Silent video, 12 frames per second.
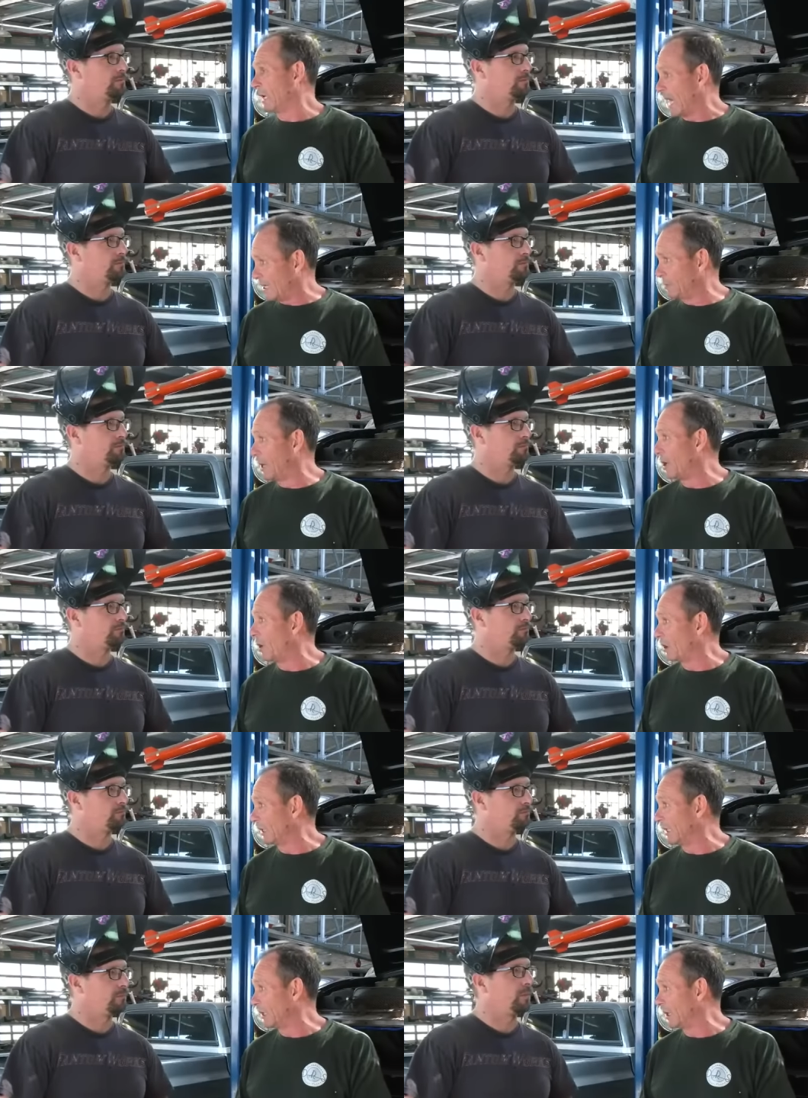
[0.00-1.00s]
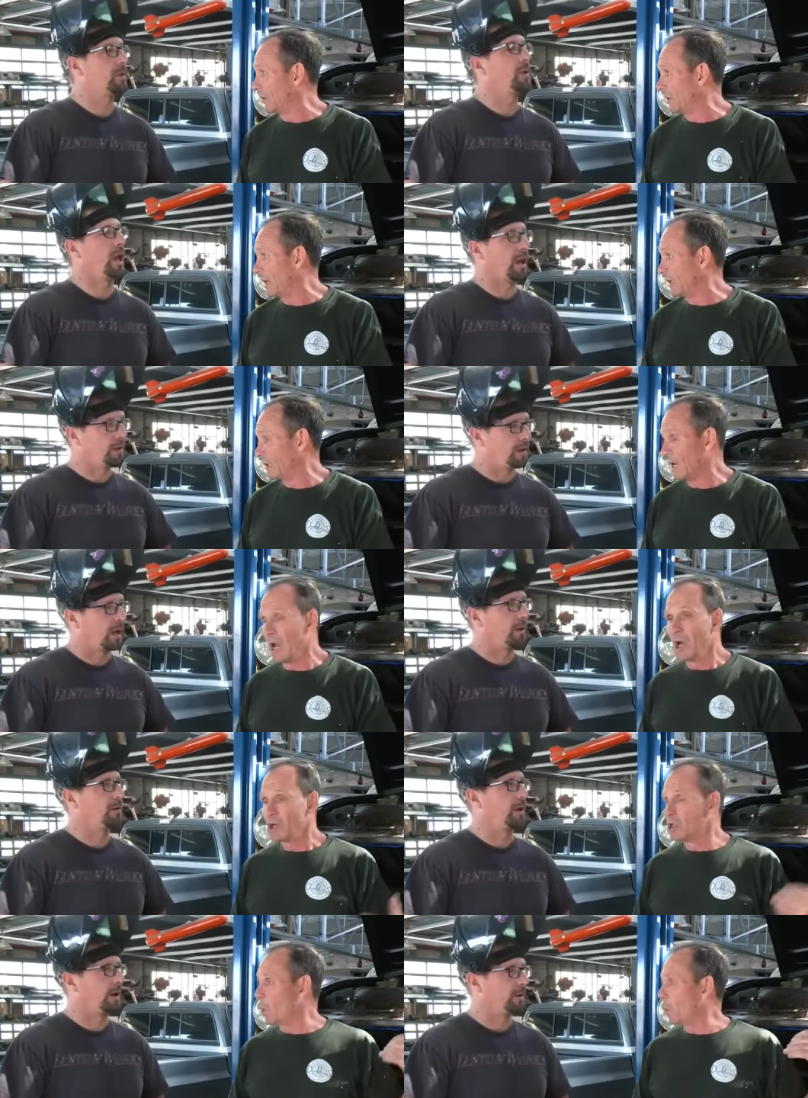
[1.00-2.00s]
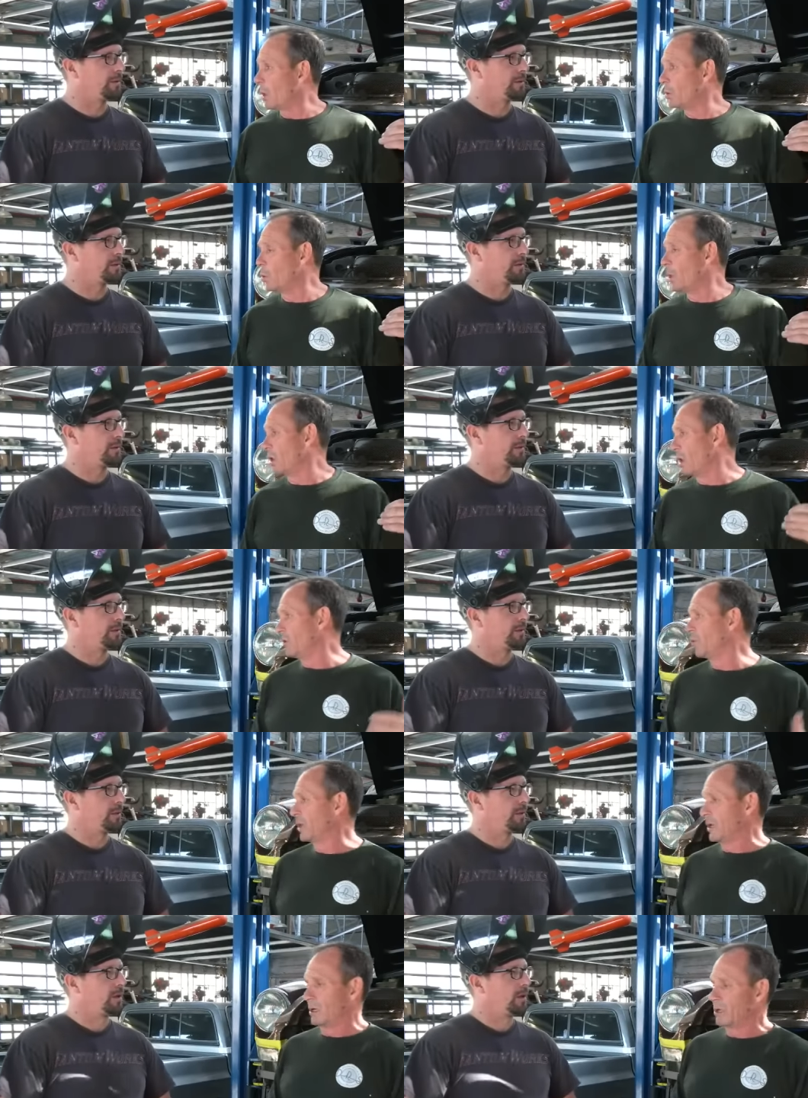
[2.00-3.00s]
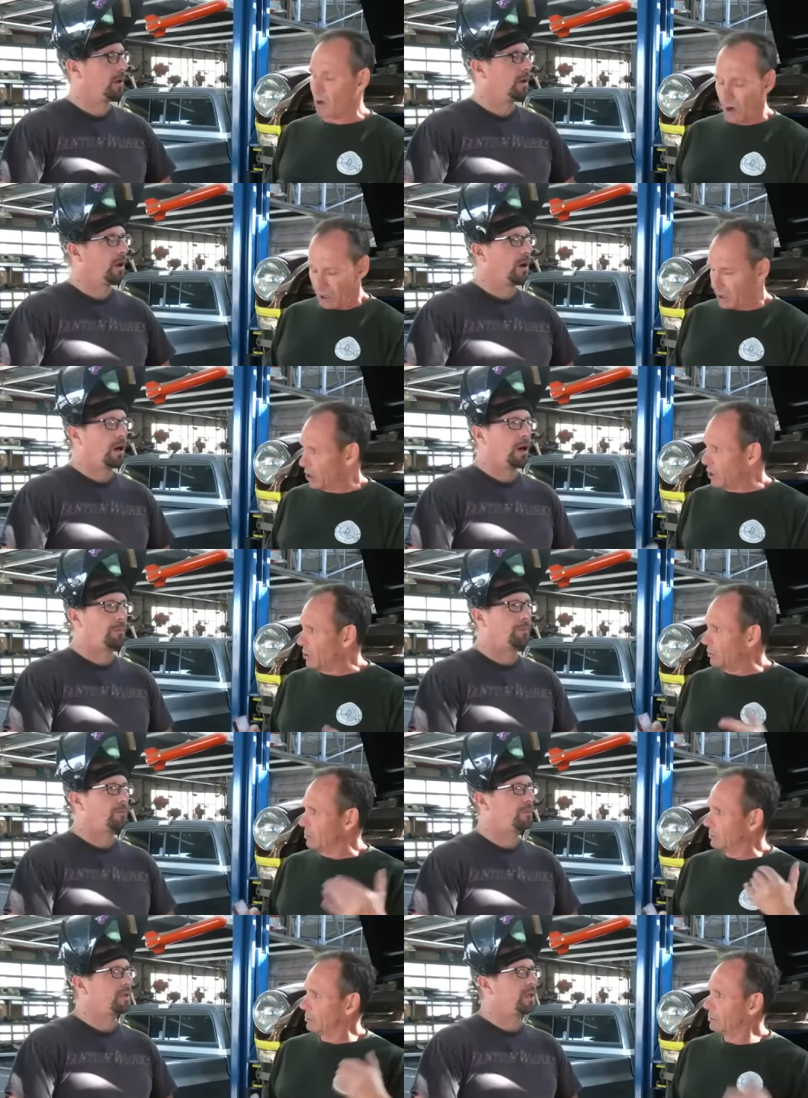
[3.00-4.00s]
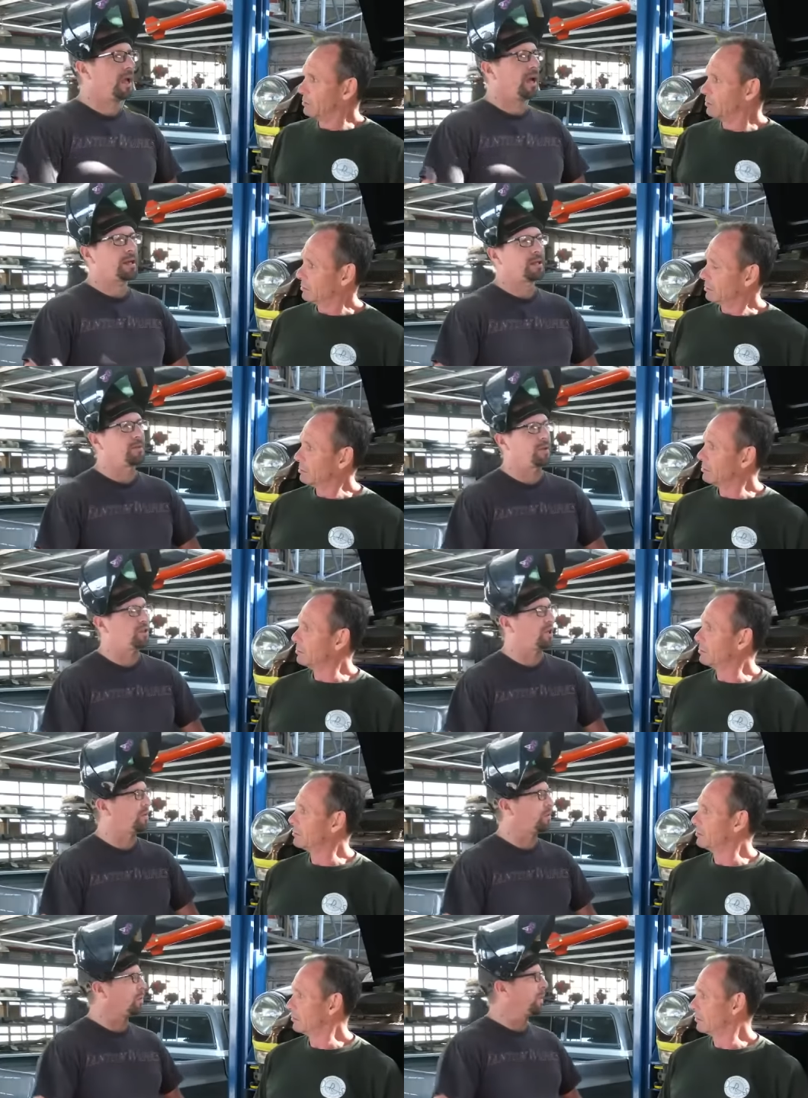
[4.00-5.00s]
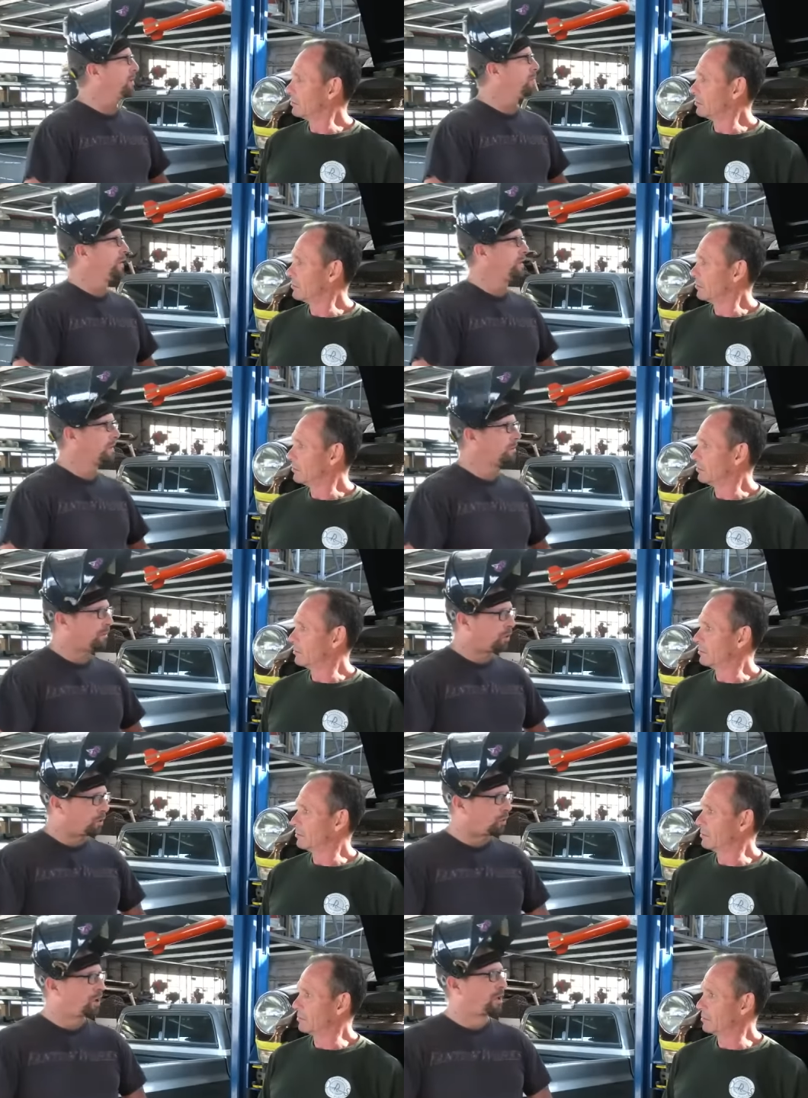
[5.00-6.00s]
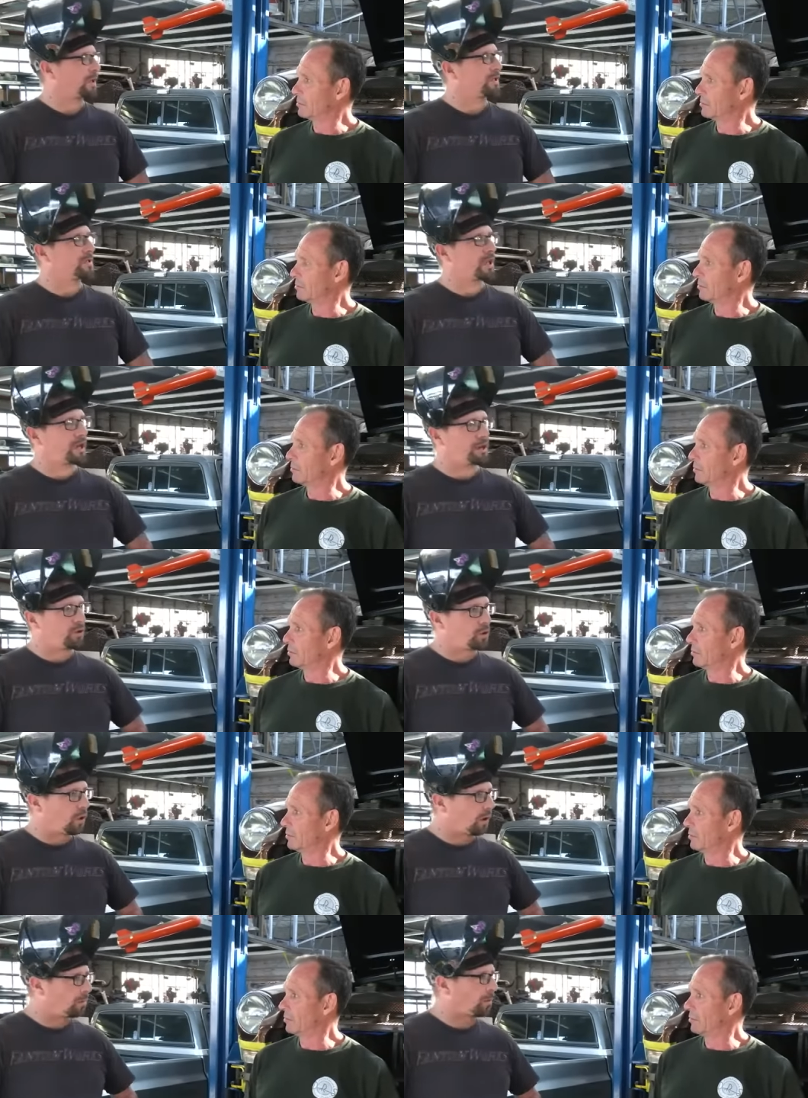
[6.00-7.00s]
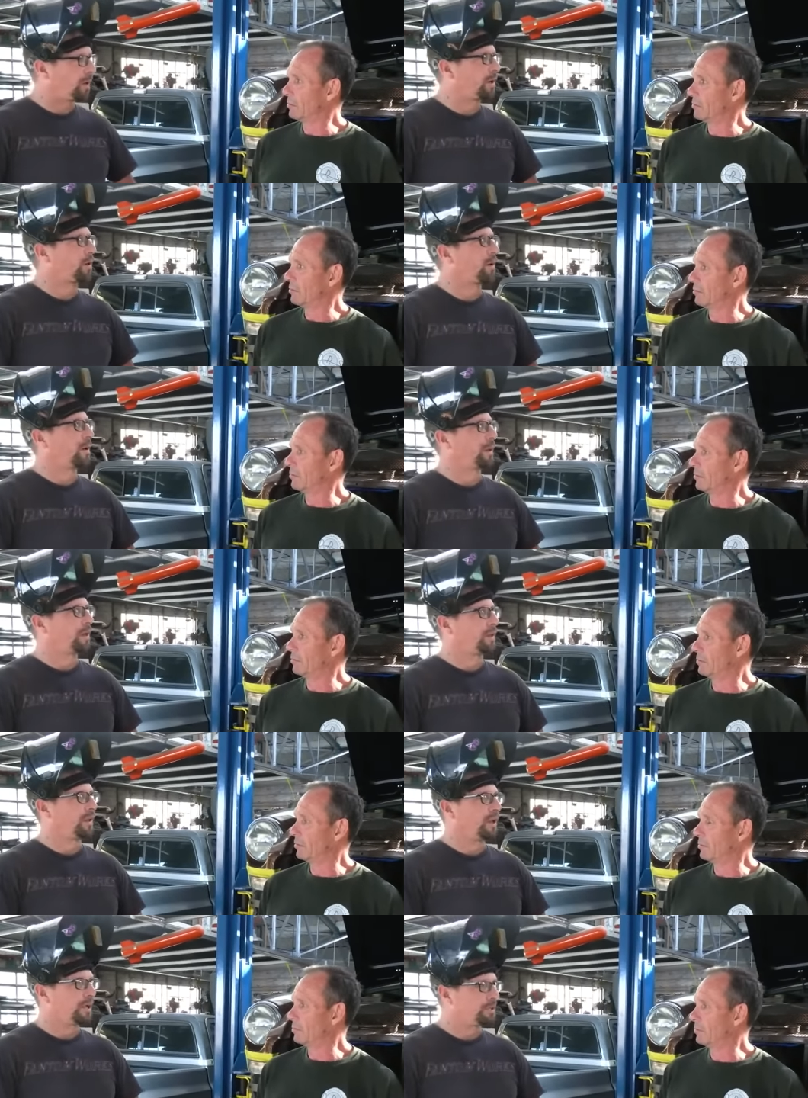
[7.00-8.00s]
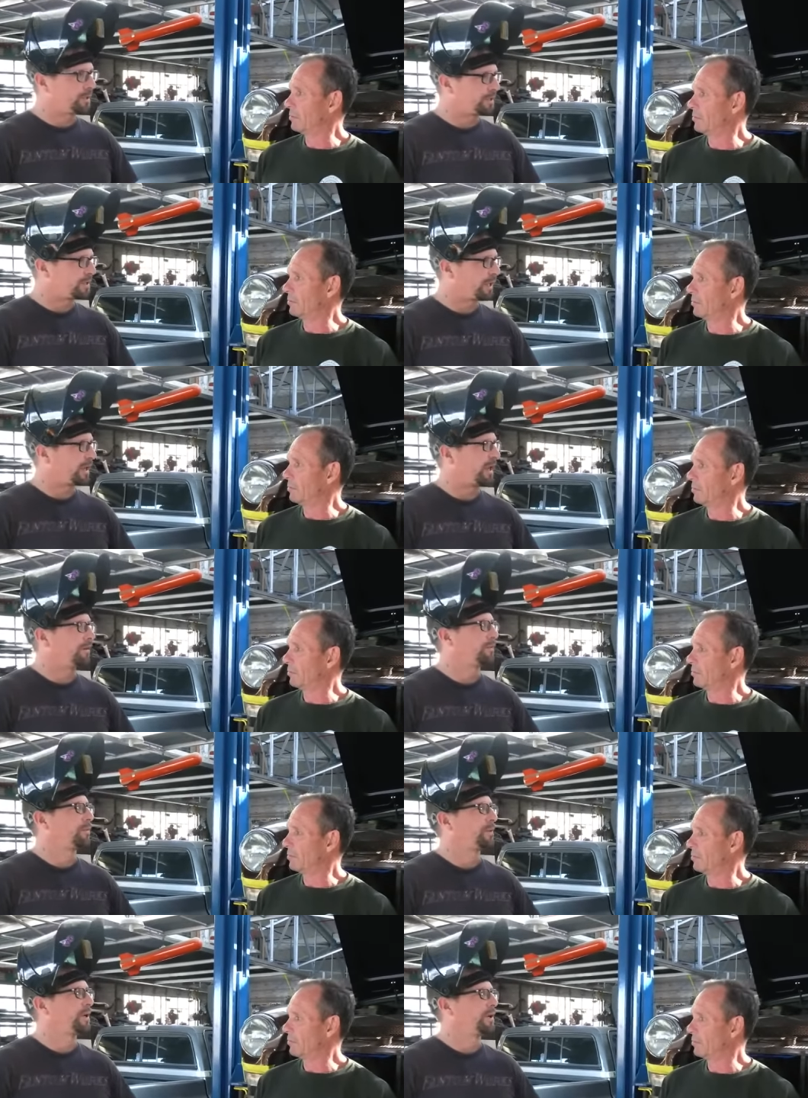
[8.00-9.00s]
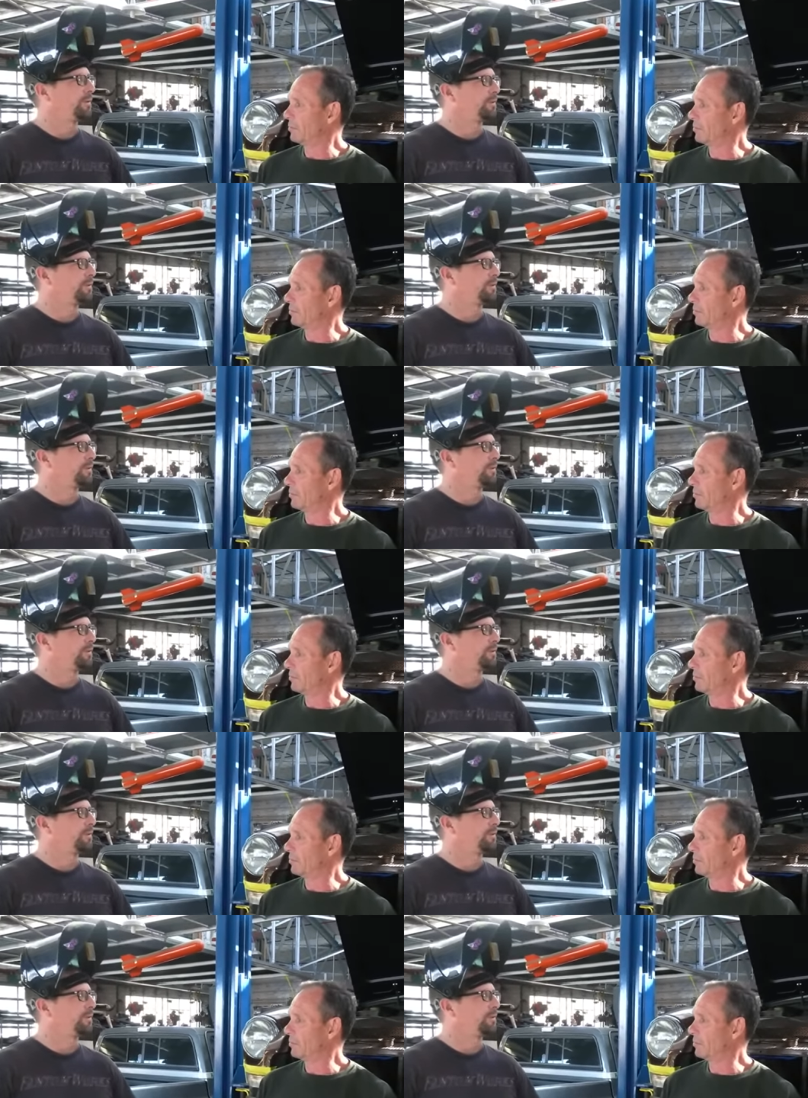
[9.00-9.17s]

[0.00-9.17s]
Speaker 1: it, had to be hauled in here, right? Yeah, yeah. So, yeah. What, what all have we done to the car? Can um,
Speaker 2: you, yeah, I can give you a general. We we did motor work. It's got a new carburetor on it. The head's been sent out and re